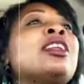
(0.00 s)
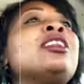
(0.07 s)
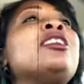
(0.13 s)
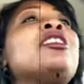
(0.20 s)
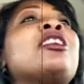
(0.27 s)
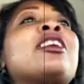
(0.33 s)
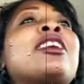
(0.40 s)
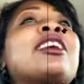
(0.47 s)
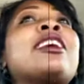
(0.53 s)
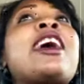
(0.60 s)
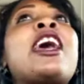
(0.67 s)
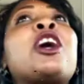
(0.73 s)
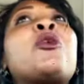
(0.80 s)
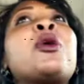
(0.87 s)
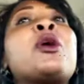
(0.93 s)
Look,
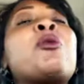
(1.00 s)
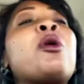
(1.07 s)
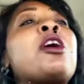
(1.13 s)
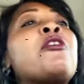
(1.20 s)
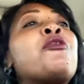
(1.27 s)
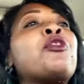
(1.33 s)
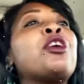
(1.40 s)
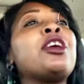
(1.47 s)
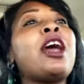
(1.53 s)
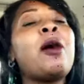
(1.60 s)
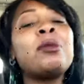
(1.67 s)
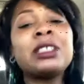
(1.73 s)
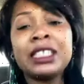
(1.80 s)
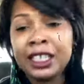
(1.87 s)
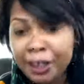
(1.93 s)
got a quick word for you. I
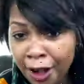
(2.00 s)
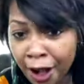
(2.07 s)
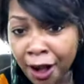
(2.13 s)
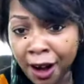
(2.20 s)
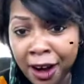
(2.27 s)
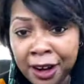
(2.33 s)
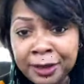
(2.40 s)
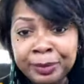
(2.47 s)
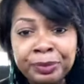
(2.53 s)
was in the car,